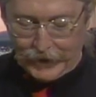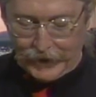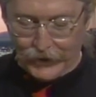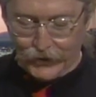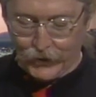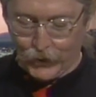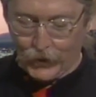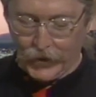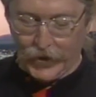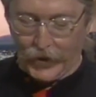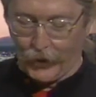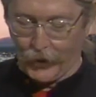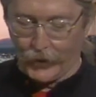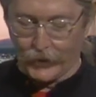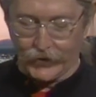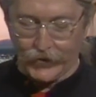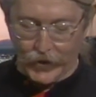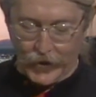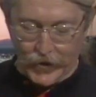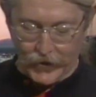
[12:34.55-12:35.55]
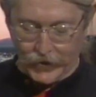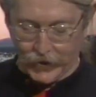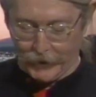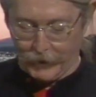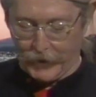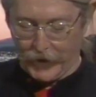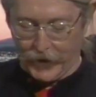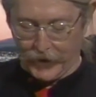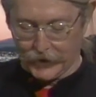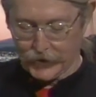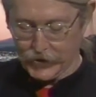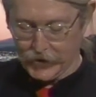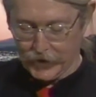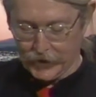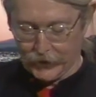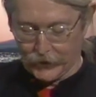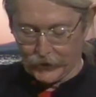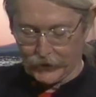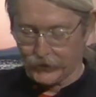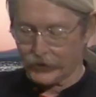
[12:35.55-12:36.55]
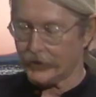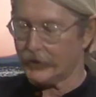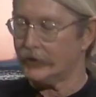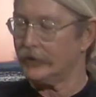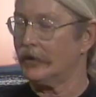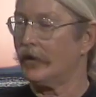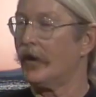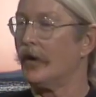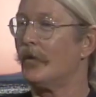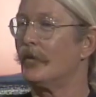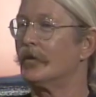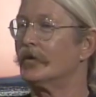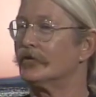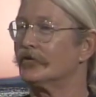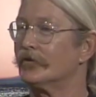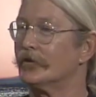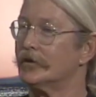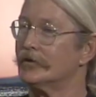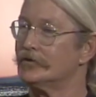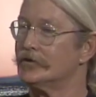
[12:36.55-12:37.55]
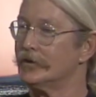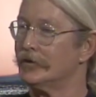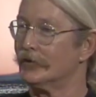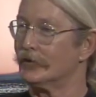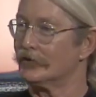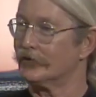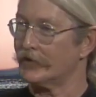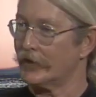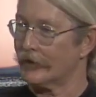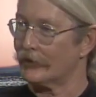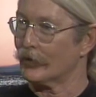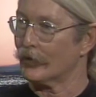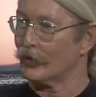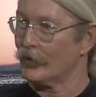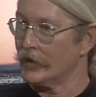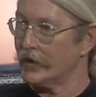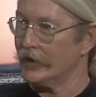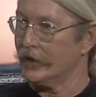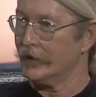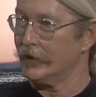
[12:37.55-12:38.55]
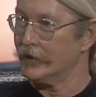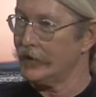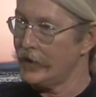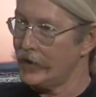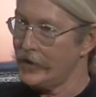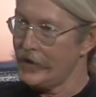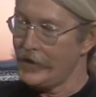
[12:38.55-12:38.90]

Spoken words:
We were talking about cheaters, and you know, I always say cheaters never win.